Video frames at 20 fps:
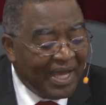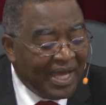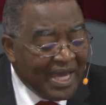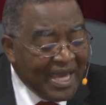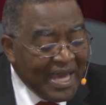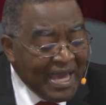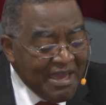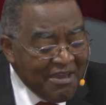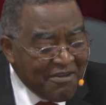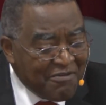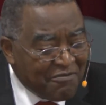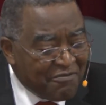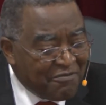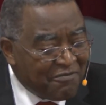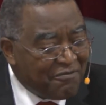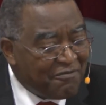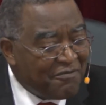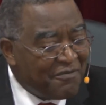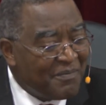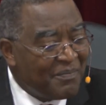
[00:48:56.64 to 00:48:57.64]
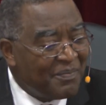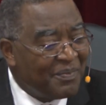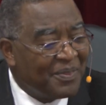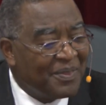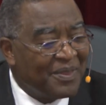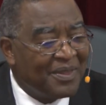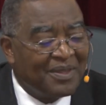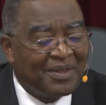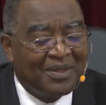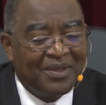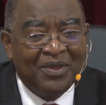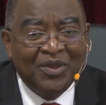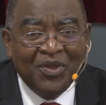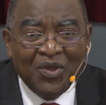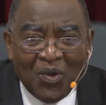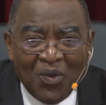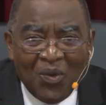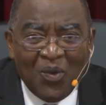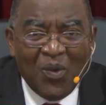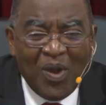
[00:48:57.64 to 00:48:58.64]
If
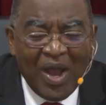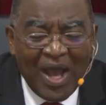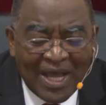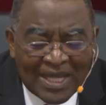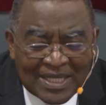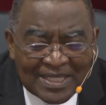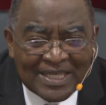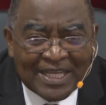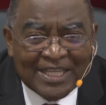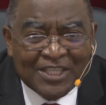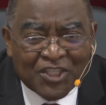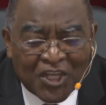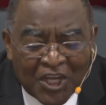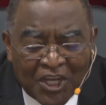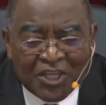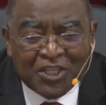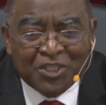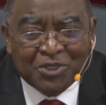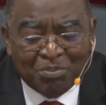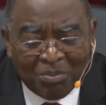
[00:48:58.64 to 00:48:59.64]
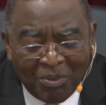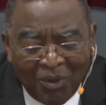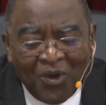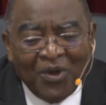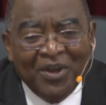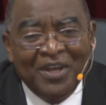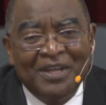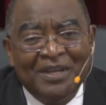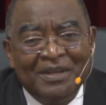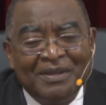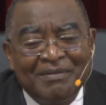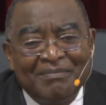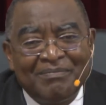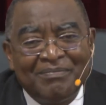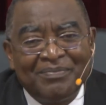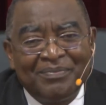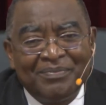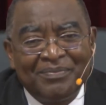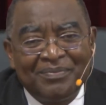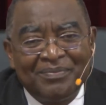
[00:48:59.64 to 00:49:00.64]
you as a church board,
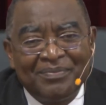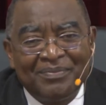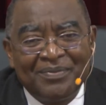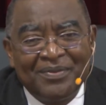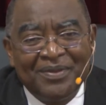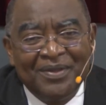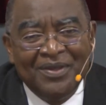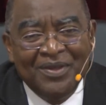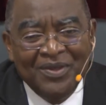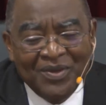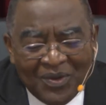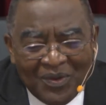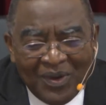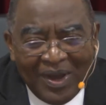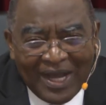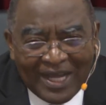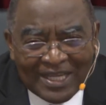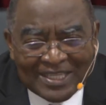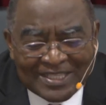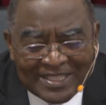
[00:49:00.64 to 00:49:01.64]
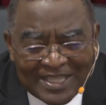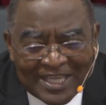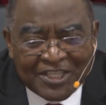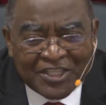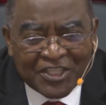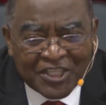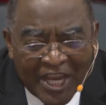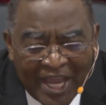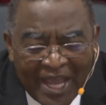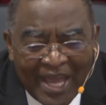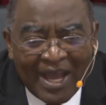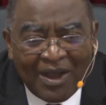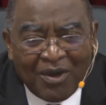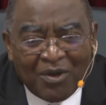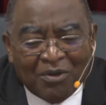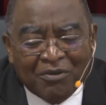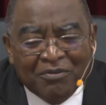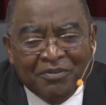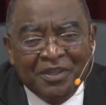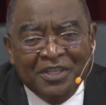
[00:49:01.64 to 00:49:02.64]
you as the chair
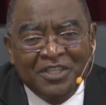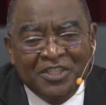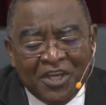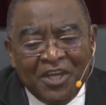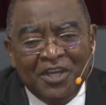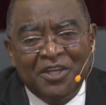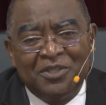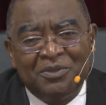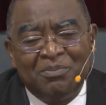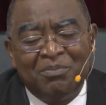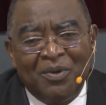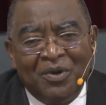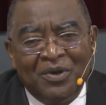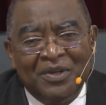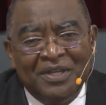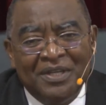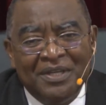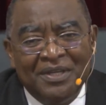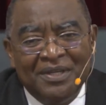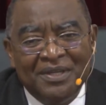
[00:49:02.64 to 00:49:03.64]
of the church board,